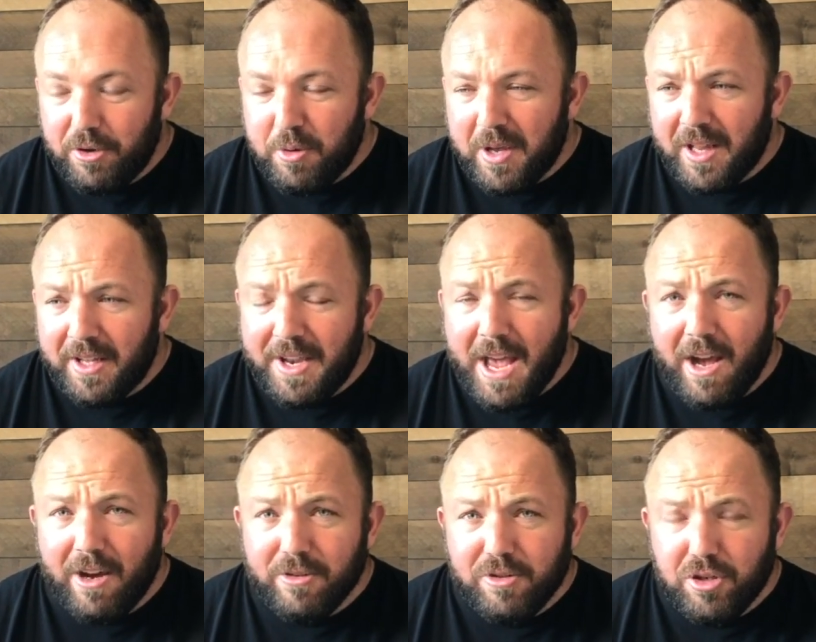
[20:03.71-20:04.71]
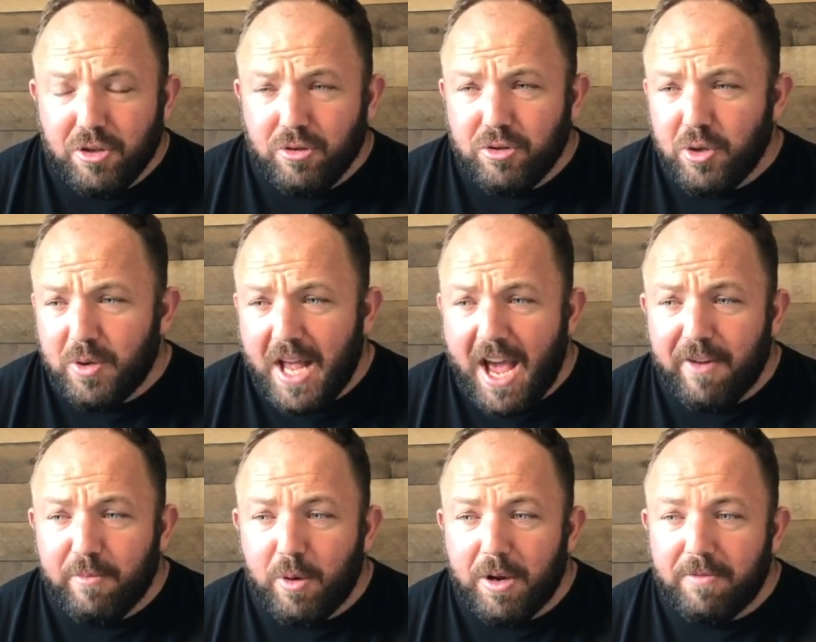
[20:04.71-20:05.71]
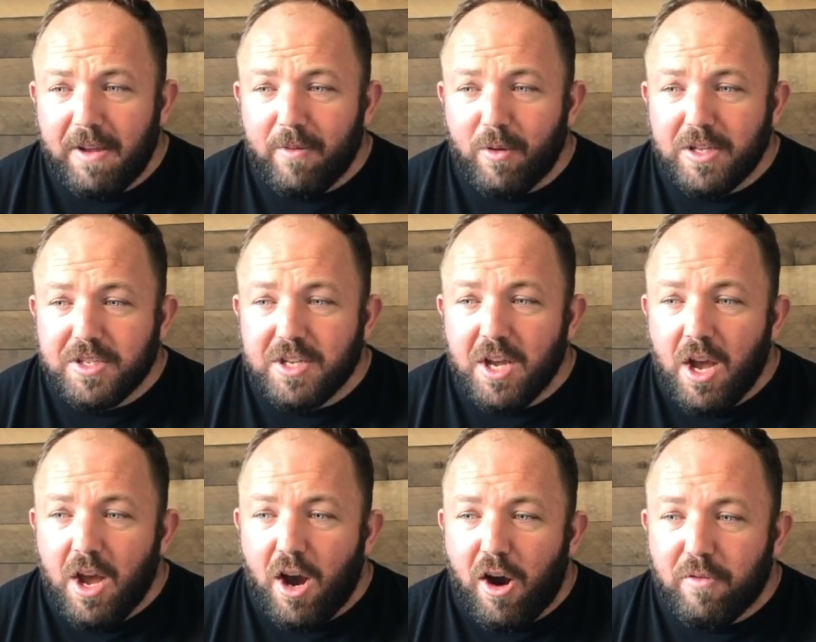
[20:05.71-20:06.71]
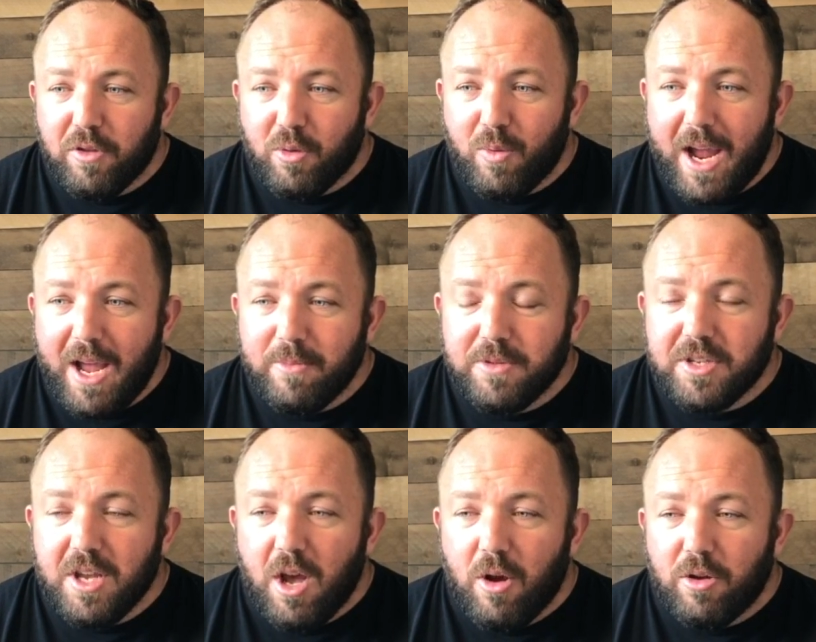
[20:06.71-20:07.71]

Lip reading: New England now 2.5 point favorites over the Rams,